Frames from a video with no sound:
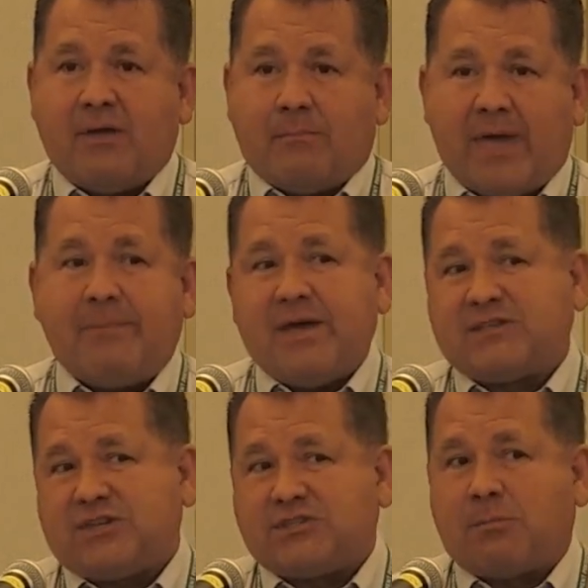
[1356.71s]
Maybe
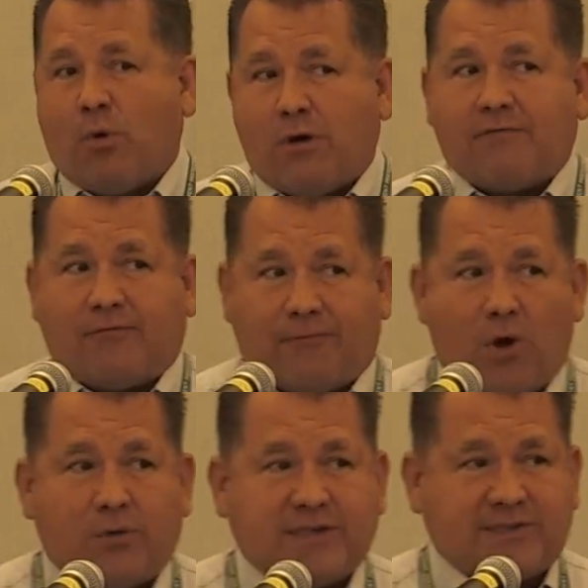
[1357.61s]
it's just more of a
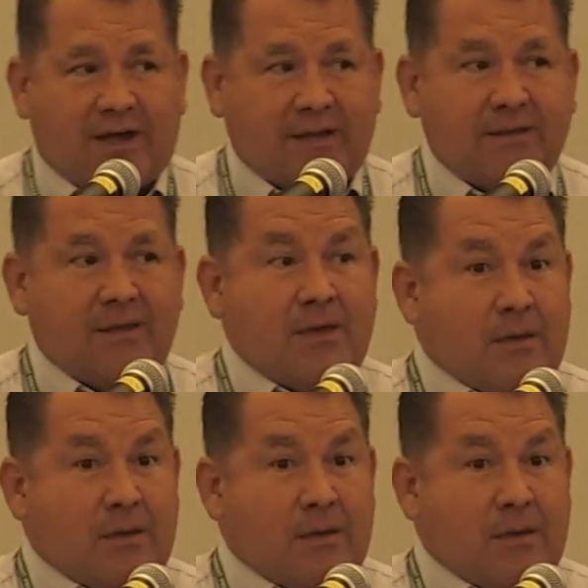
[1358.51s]
focus on